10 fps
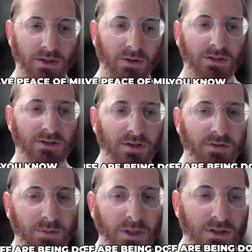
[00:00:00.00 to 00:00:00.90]
You know that
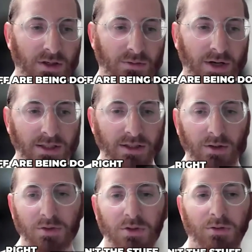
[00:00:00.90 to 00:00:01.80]
stuff are being done right.
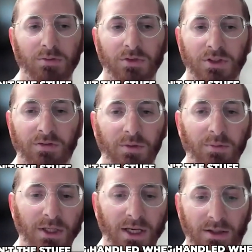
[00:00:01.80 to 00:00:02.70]
You also know stuff that's
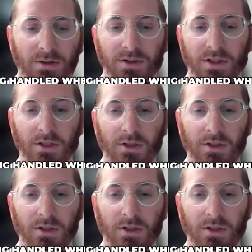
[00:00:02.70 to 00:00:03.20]
being handled.